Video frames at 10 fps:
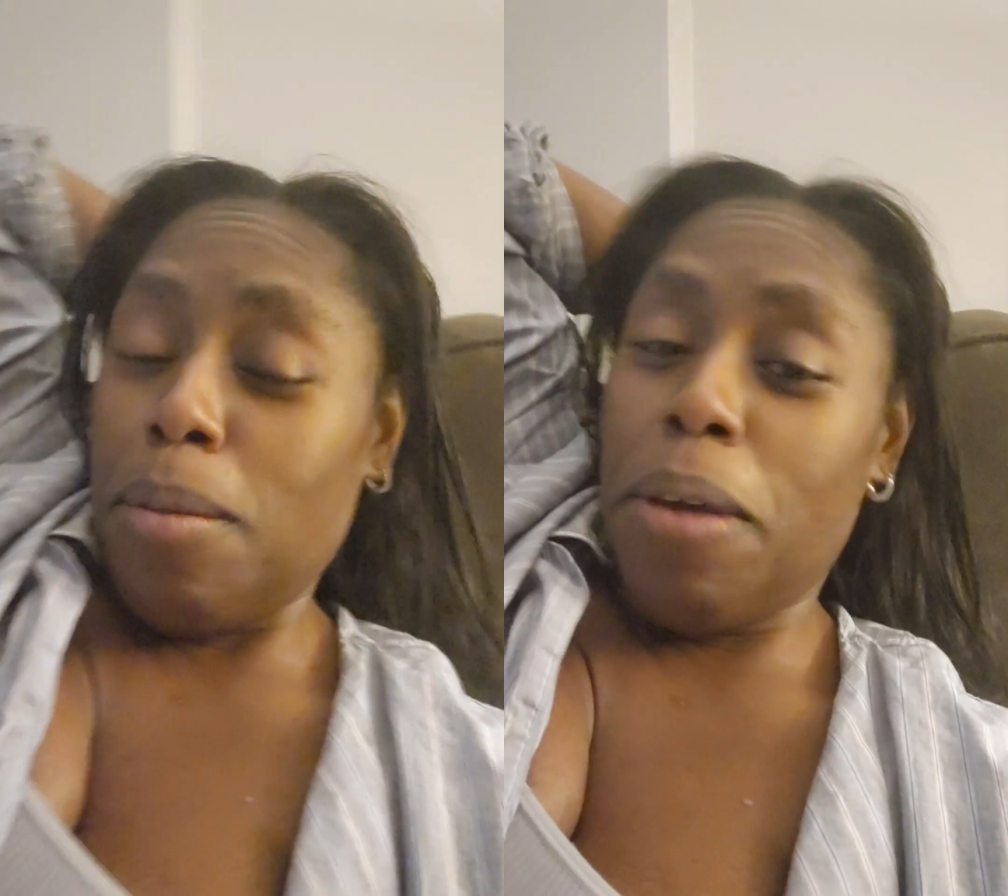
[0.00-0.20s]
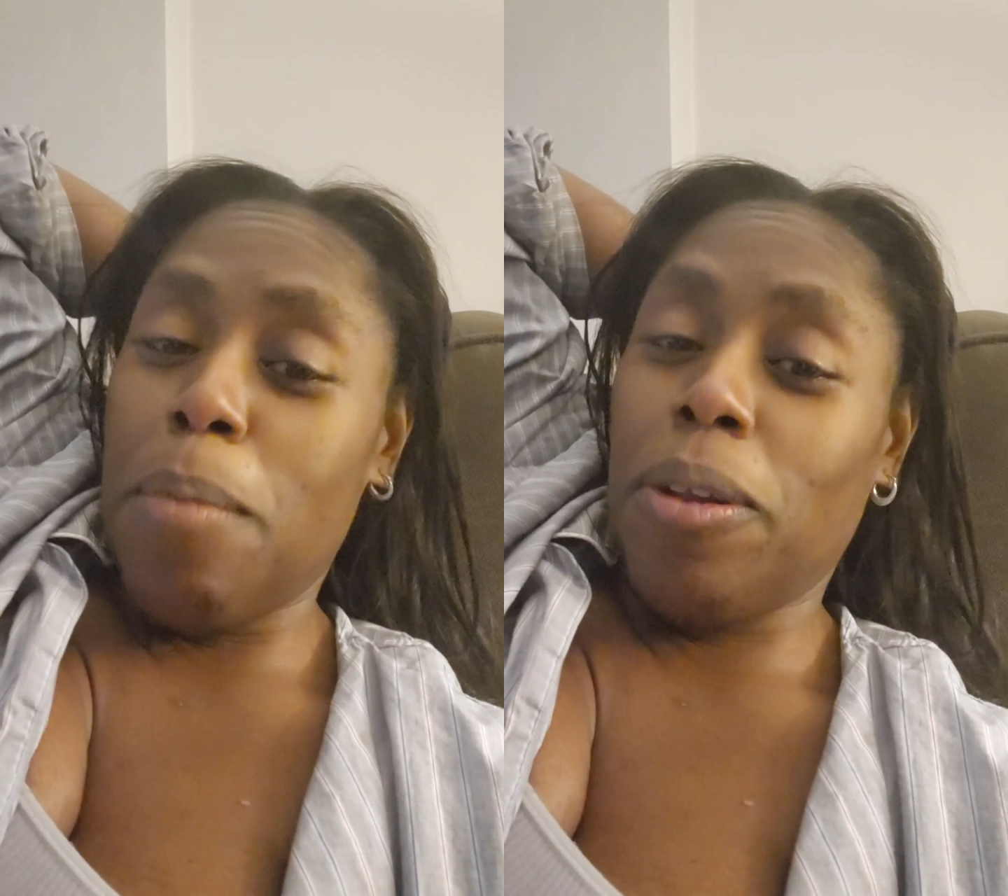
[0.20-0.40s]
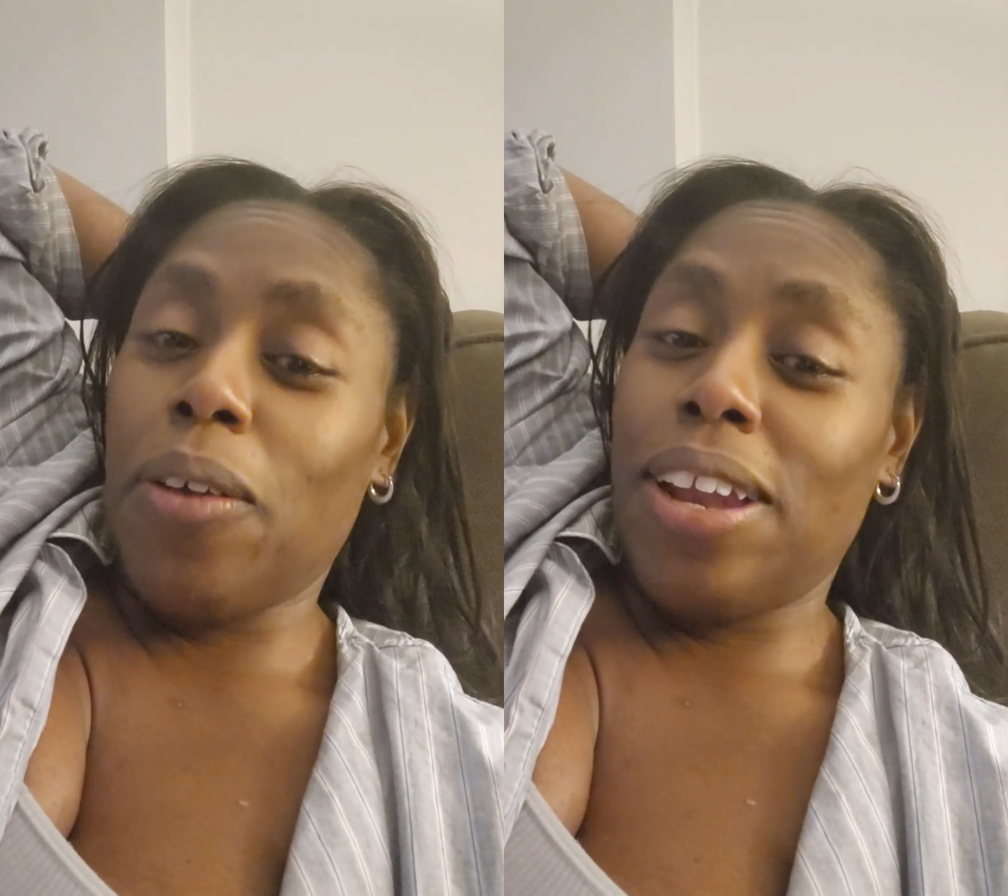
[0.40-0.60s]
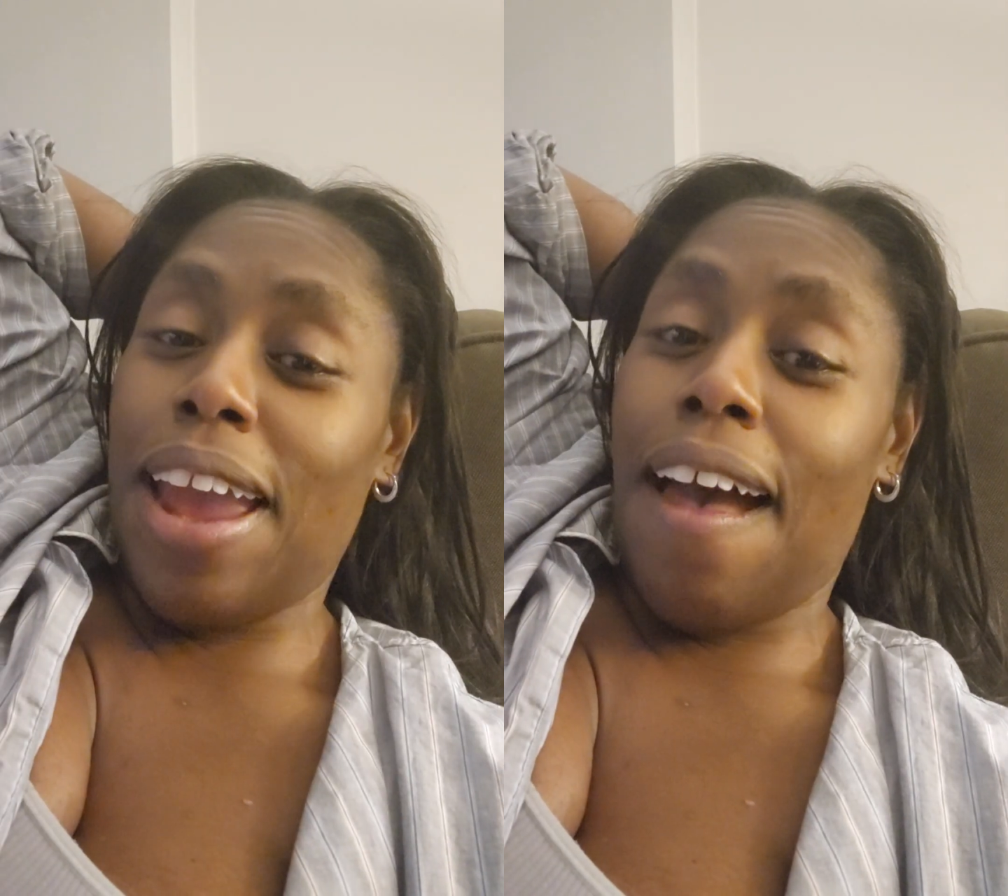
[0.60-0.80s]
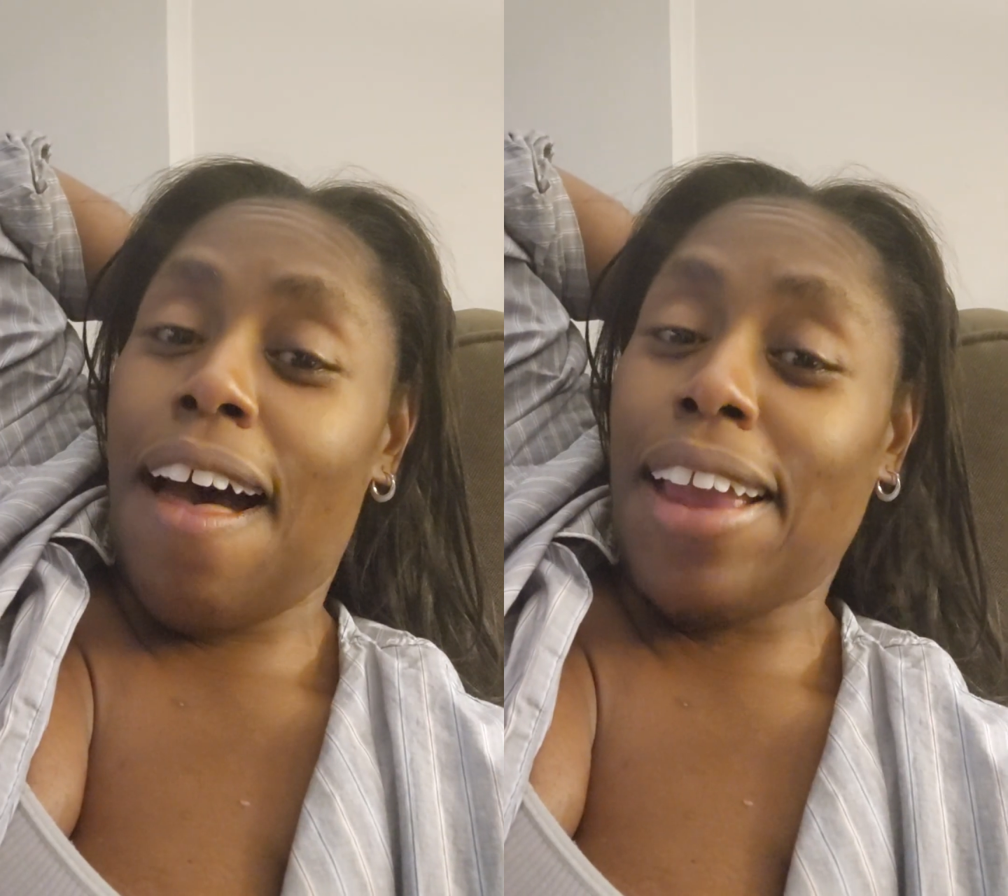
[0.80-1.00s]
The people on
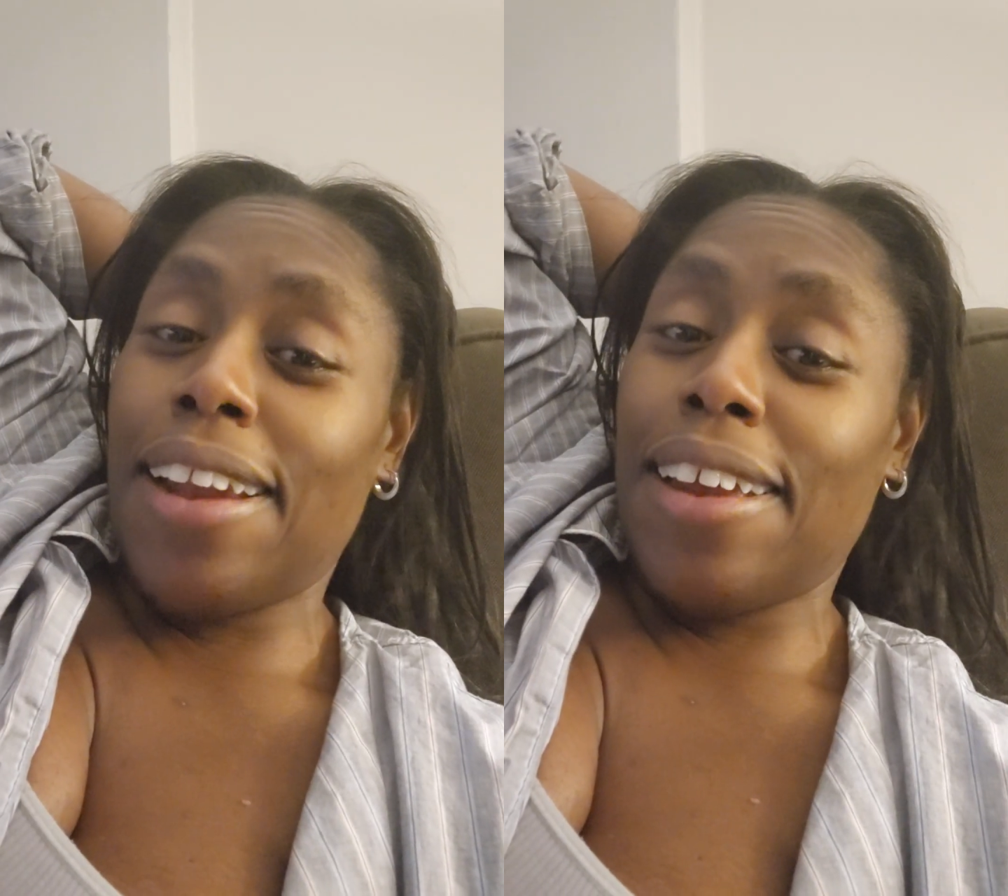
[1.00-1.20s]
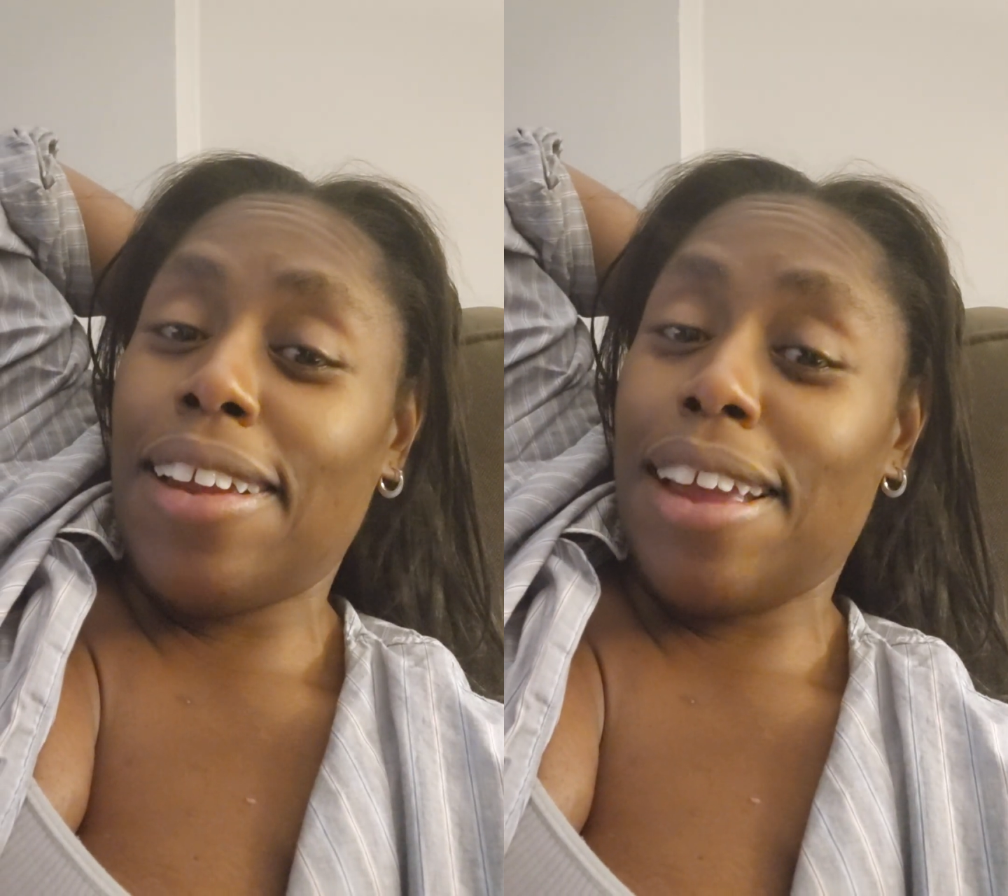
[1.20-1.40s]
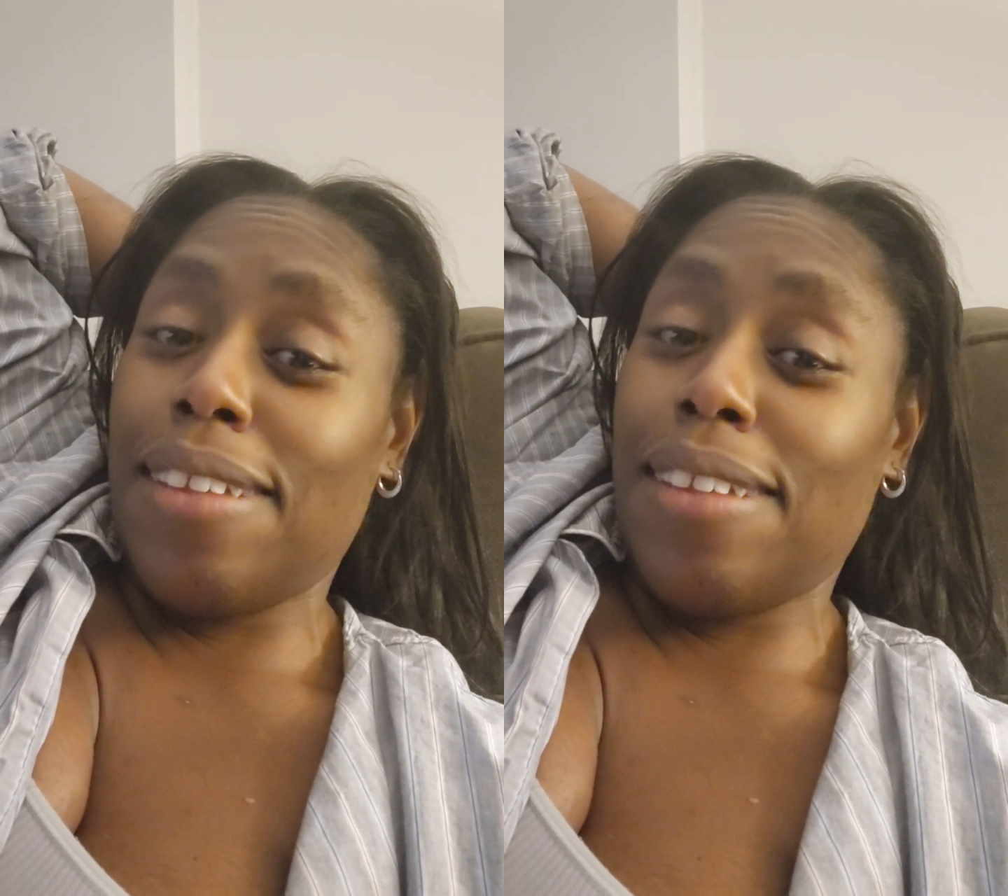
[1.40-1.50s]
that island